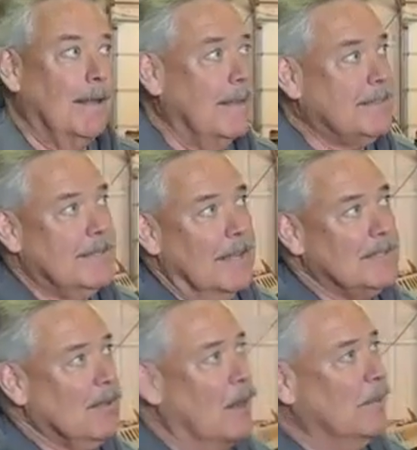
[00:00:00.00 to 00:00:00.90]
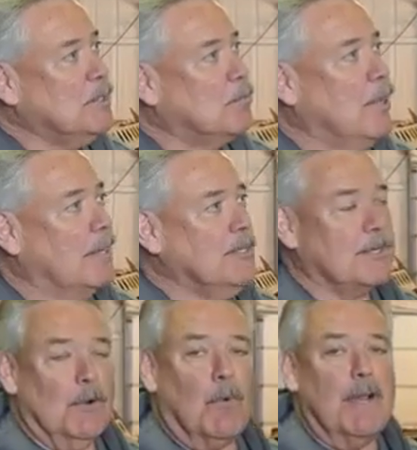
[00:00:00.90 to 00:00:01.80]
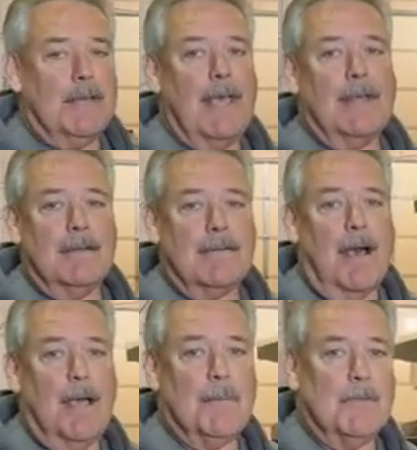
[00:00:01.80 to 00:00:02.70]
it's always a project of one day at a time,